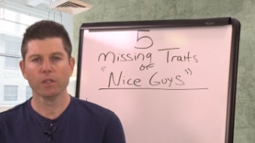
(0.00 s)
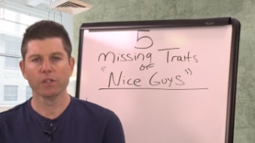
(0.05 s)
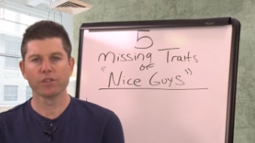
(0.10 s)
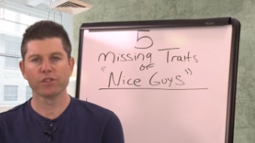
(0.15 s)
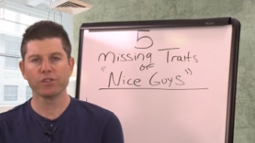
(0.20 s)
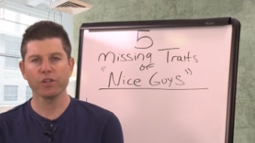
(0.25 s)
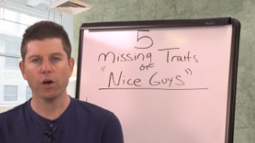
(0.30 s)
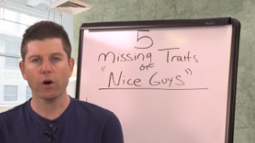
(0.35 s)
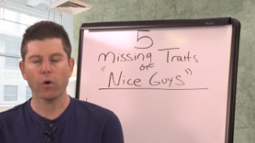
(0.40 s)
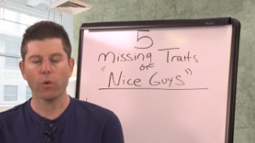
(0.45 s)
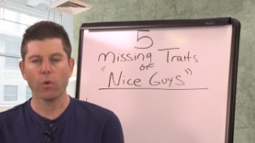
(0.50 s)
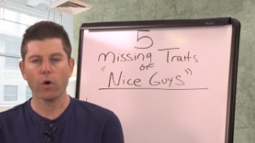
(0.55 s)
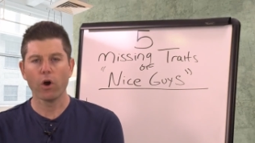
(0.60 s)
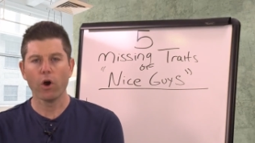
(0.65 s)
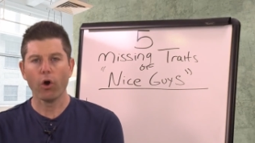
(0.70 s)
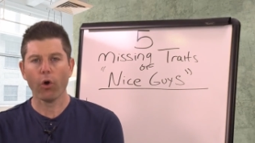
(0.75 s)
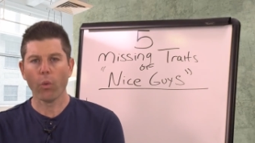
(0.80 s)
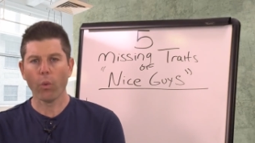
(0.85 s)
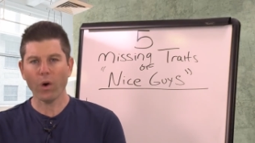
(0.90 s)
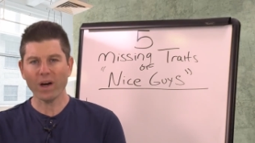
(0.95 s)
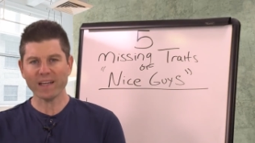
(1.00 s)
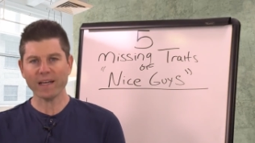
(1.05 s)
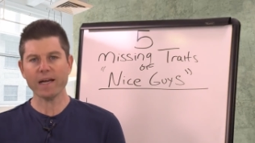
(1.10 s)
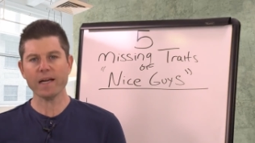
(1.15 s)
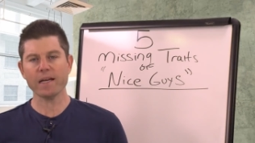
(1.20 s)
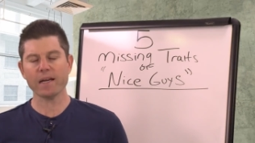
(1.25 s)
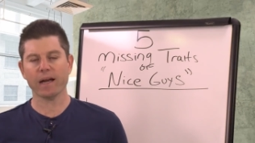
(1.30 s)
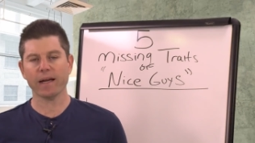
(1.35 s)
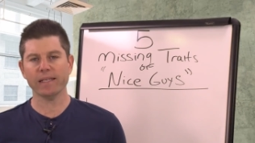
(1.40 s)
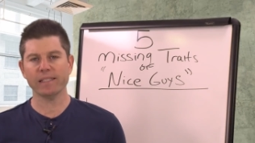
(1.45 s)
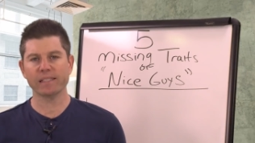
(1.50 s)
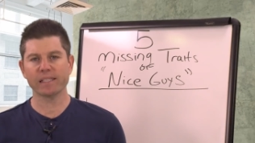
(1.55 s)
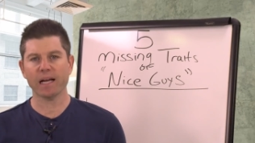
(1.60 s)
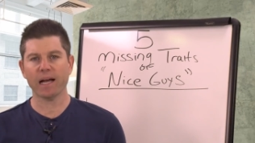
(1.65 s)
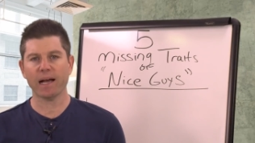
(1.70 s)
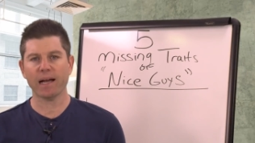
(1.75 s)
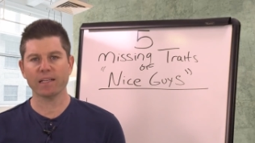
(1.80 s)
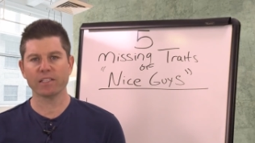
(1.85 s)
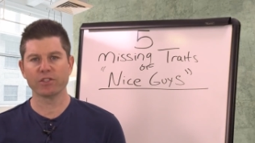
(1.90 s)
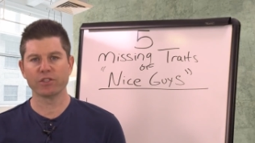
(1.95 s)
So, what can nice
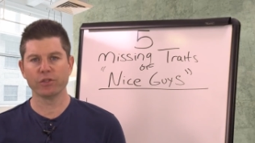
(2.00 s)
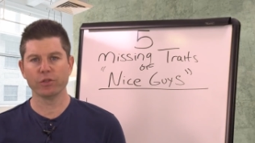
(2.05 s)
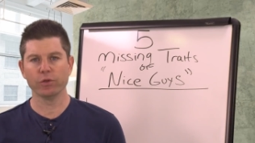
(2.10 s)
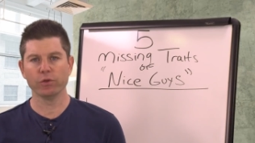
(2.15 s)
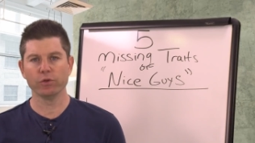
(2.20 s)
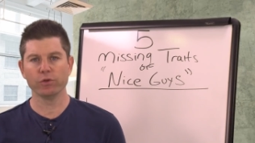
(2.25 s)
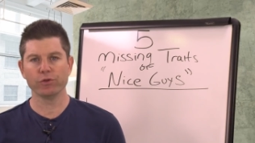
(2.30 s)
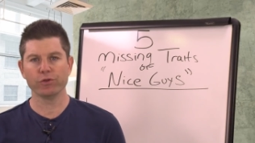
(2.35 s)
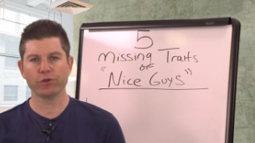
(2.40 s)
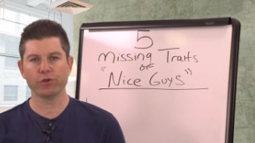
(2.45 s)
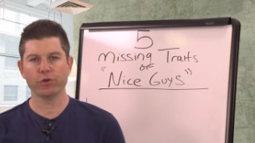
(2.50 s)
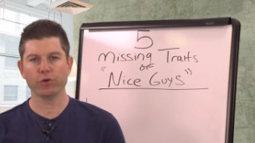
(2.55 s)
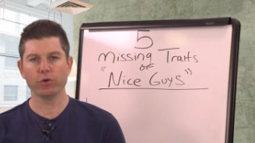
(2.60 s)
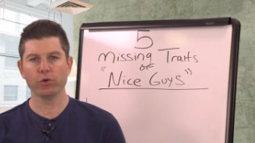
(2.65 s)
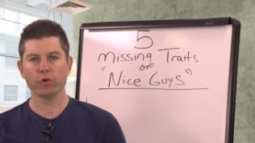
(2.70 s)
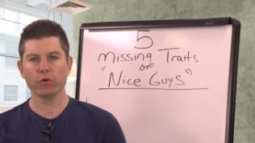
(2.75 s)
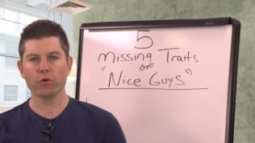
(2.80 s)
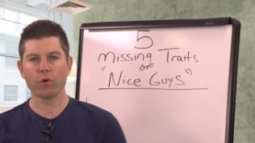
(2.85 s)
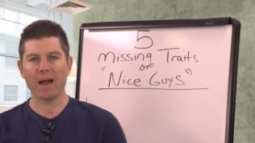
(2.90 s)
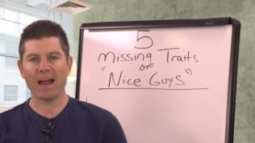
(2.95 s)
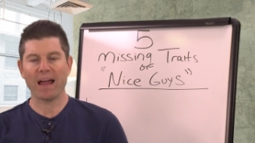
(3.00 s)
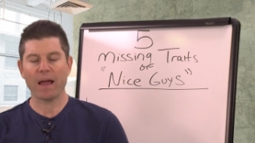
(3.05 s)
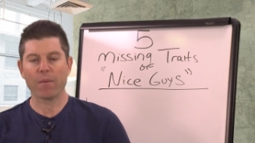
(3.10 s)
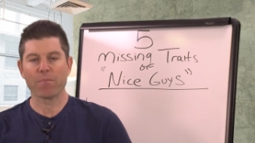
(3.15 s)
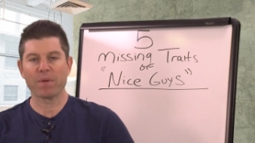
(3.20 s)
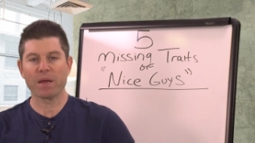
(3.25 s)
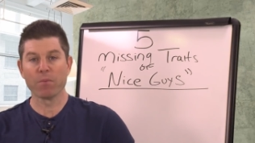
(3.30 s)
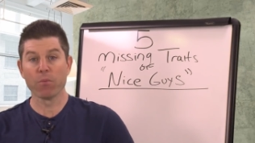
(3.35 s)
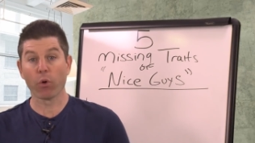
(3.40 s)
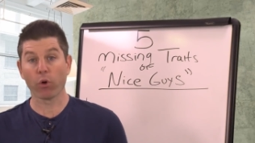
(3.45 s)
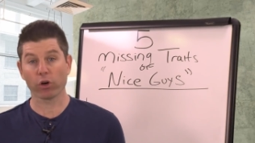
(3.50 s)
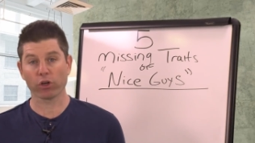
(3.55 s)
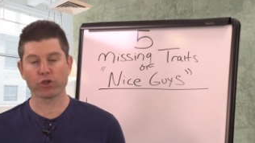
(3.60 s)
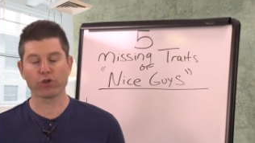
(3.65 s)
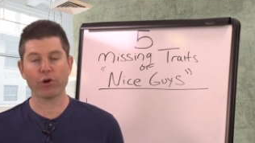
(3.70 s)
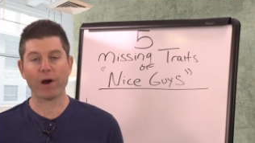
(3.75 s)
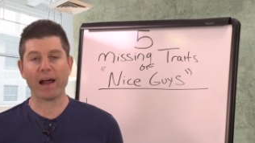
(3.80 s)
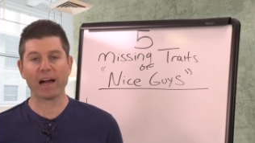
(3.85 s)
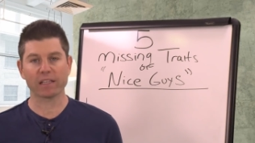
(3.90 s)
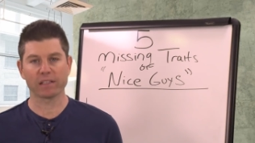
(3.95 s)
guys do to be more
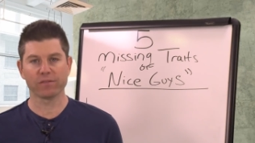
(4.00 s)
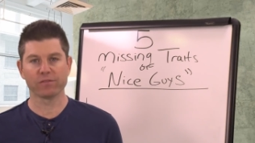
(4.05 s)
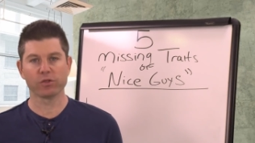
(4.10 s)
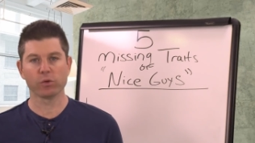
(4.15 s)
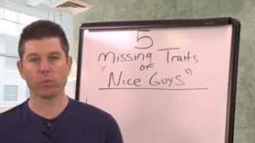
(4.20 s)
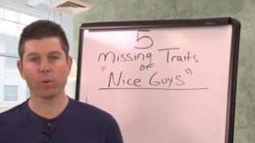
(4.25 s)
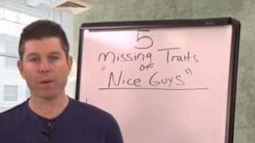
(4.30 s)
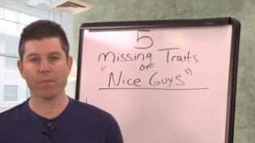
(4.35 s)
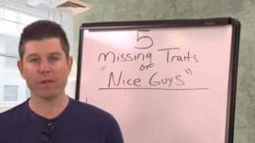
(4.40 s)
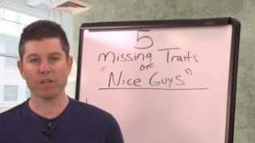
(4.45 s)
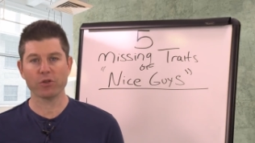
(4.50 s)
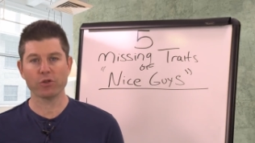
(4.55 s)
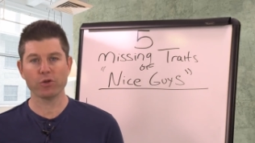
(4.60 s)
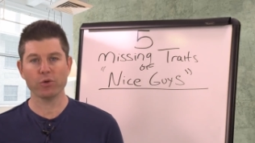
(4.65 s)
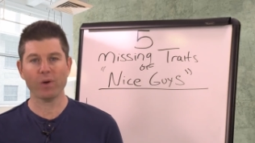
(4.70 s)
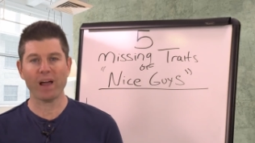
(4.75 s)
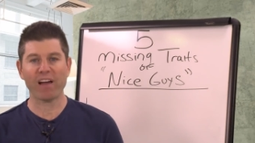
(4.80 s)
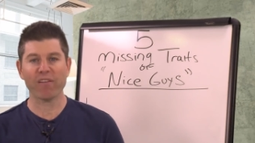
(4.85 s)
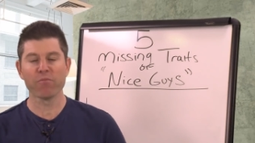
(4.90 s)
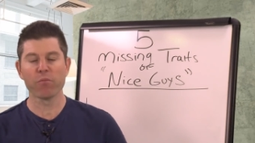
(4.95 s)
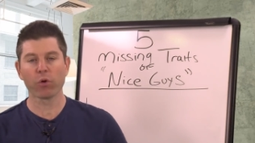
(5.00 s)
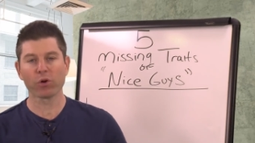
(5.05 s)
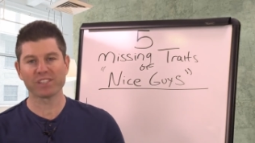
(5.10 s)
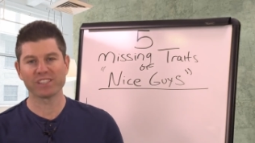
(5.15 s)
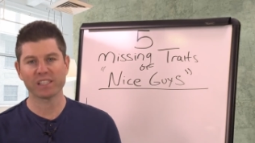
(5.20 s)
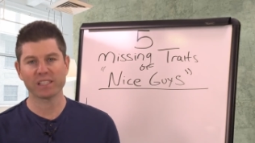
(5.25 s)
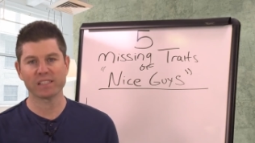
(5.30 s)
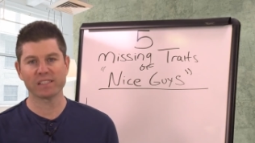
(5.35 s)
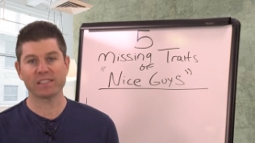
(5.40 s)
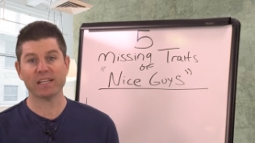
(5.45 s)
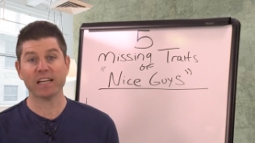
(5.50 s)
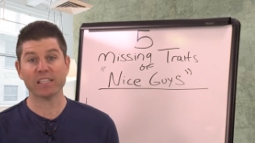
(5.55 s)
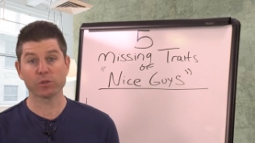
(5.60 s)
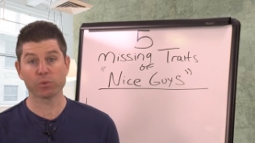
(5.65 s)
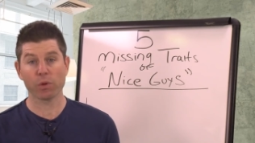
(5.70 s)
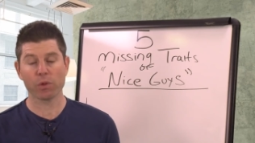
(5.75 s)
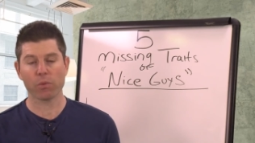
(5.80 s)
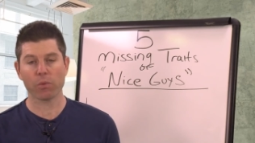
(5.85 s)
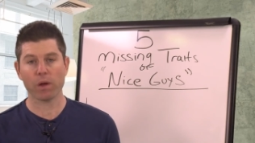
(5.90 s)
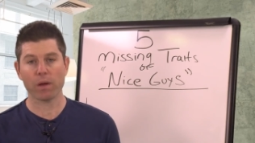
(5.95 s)
attractive to women, to have more success
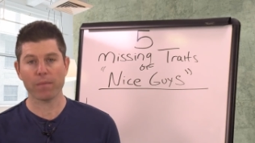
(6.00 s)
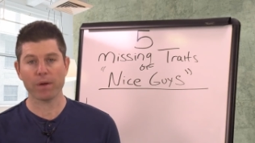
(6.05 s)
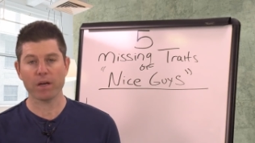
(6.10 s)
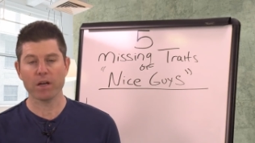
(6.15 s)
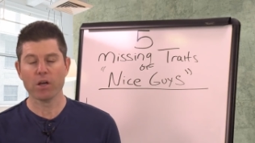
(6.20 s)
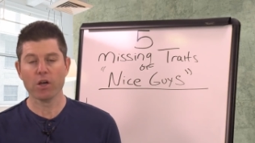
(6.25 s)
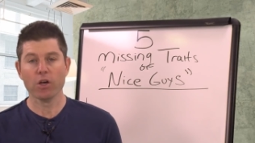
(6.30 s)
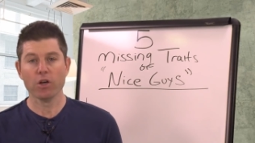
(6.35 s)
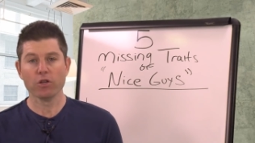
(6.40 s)
with women,